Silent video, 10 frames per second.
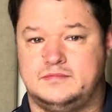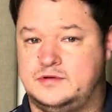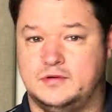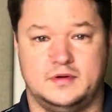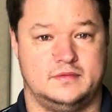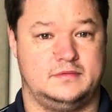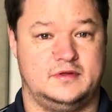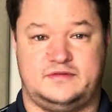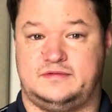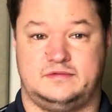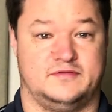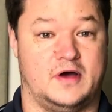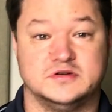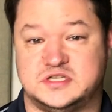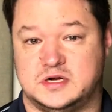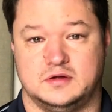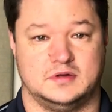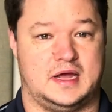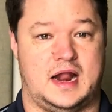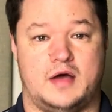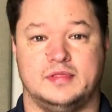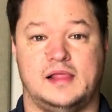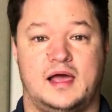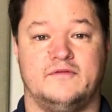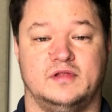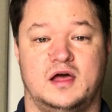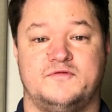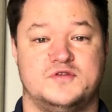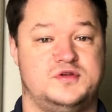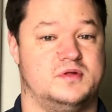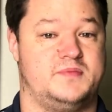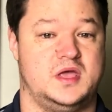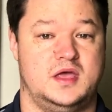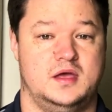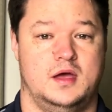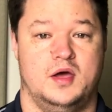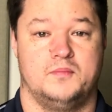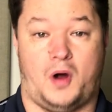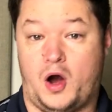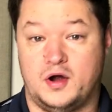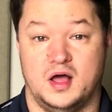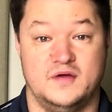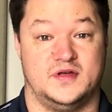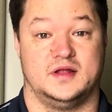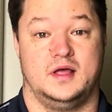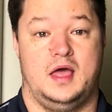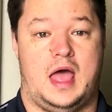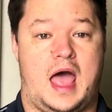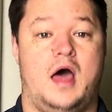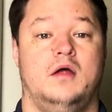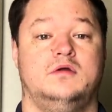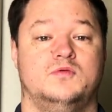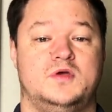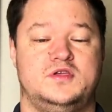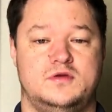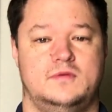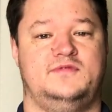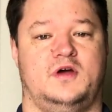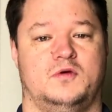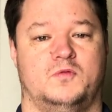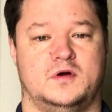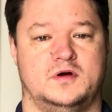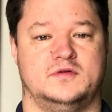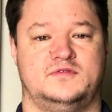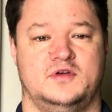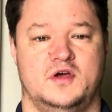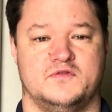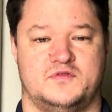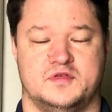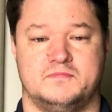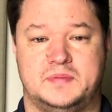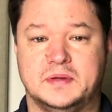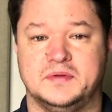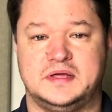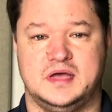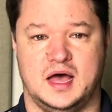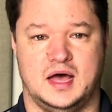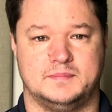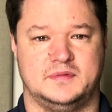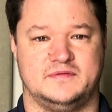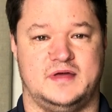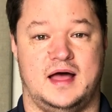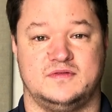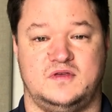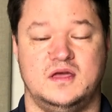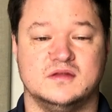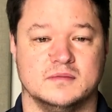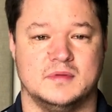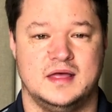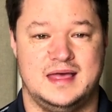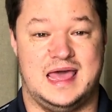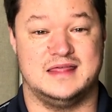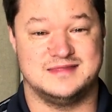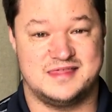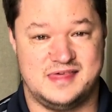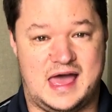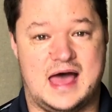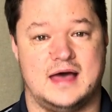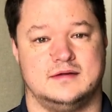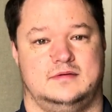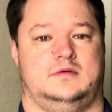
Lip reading: doing this devotional and I would love for you to be part of it. How do we use our words for the building up of God's kingdom? And that